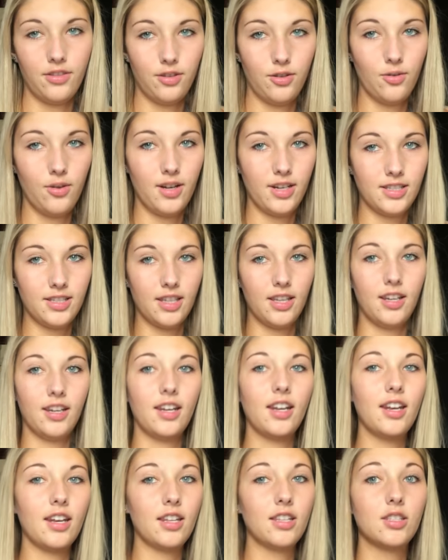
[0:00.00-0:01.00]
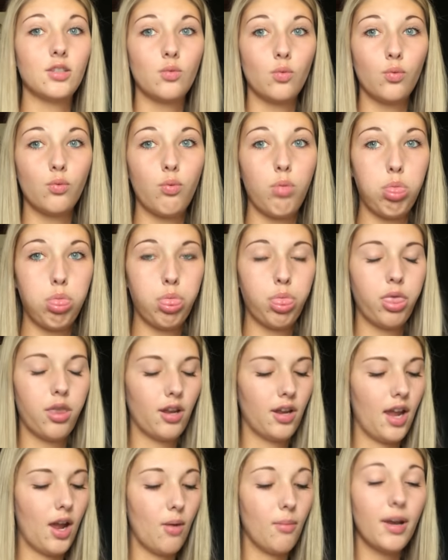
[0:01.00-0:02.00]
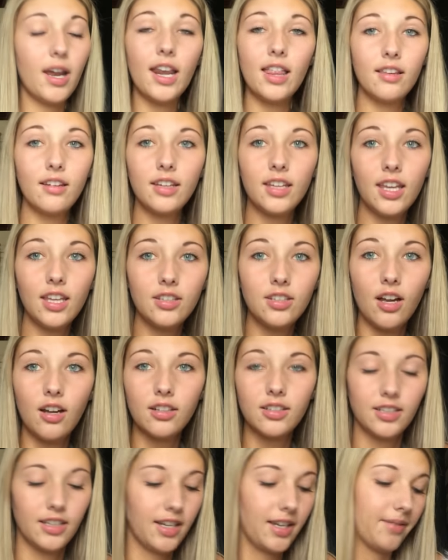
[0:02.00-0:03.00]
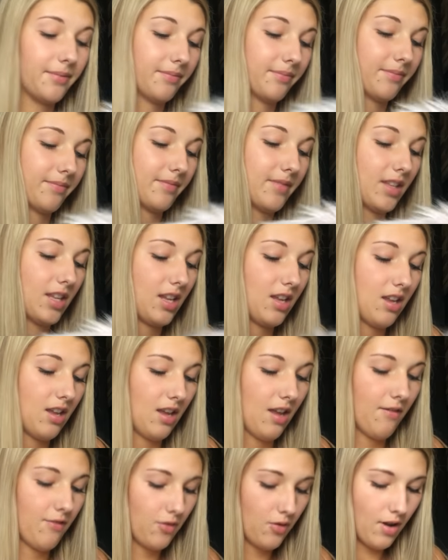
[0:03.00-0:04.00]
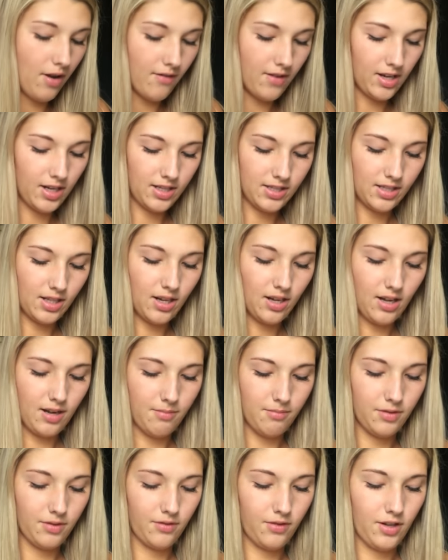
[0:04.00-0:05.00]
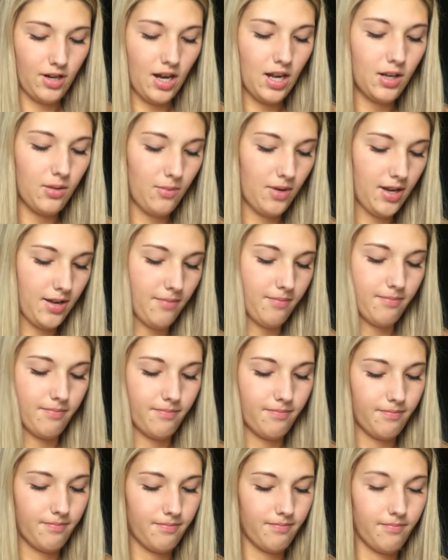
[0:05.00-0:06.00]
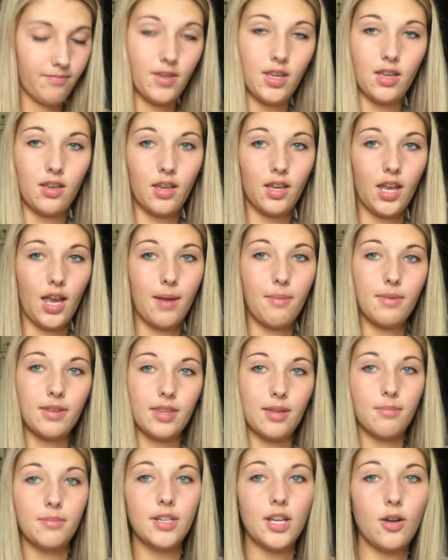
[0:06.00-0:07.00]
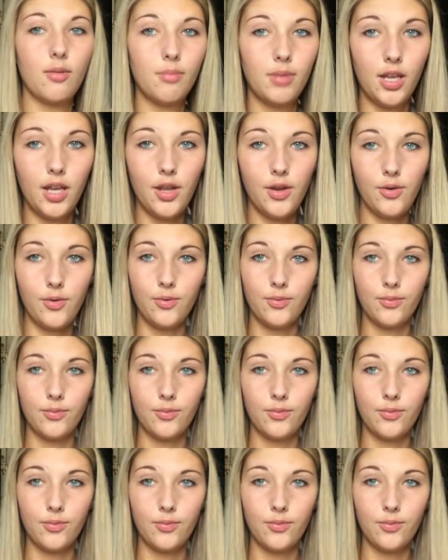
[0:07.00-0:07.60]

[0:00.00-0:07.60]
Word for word: You're only sending. Oh my god, we can't talk today. If you have any synonyms for anyway, comment them down below.